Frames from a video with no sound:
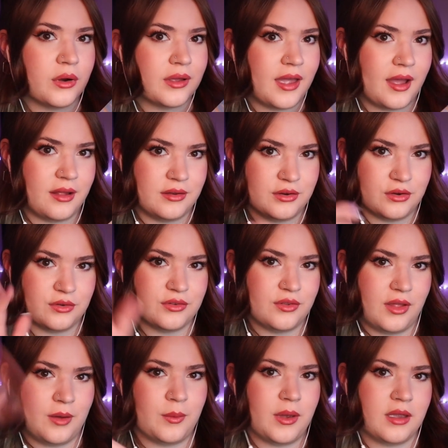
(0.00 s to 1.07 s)
calendar, so
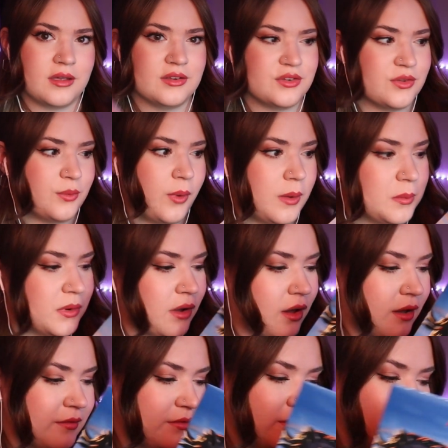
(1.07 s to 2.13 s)
that way I can just wipe it
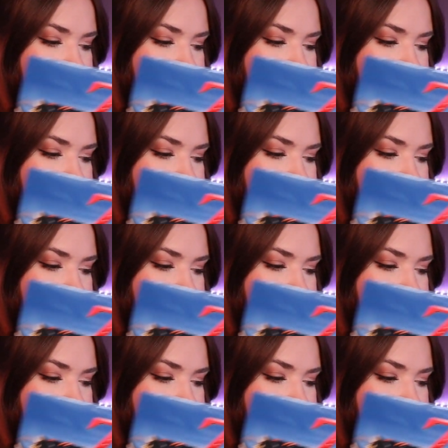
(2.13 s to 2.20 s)
off.